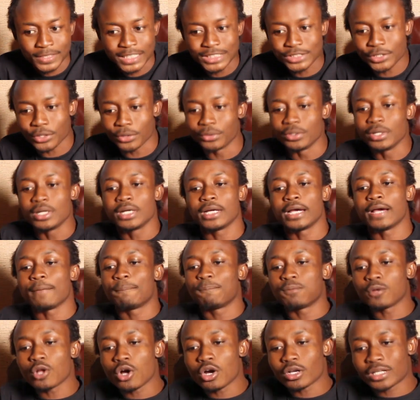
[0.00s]
So a
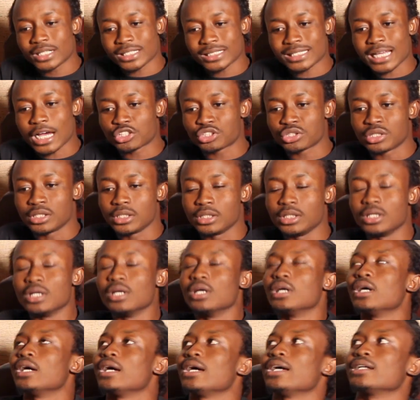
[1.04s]
block is actually
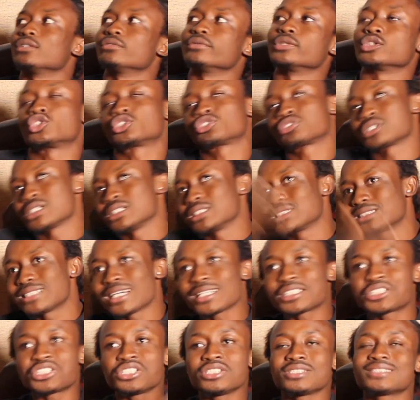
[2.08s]

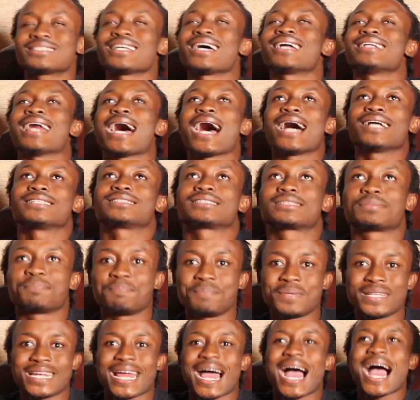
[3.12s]
transactions that has
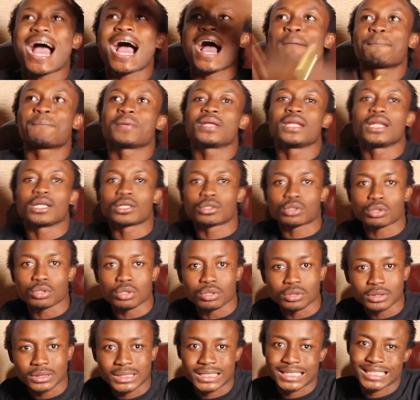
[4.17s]
been happening
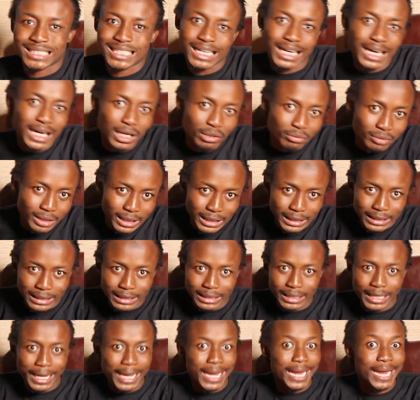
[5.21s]

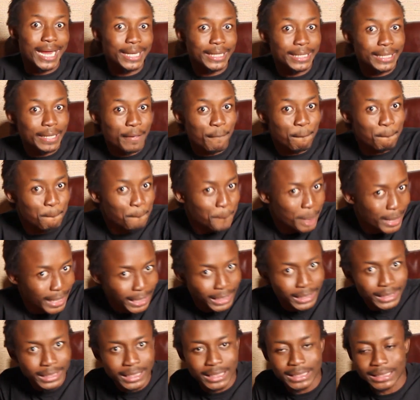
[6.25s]
concurrently,
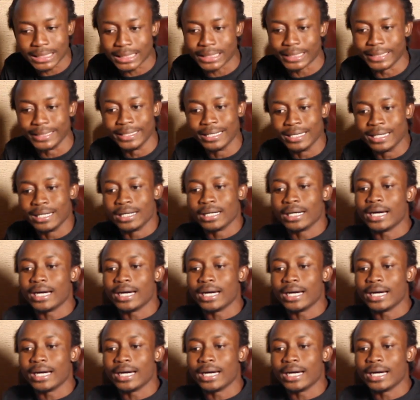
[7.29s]
independently.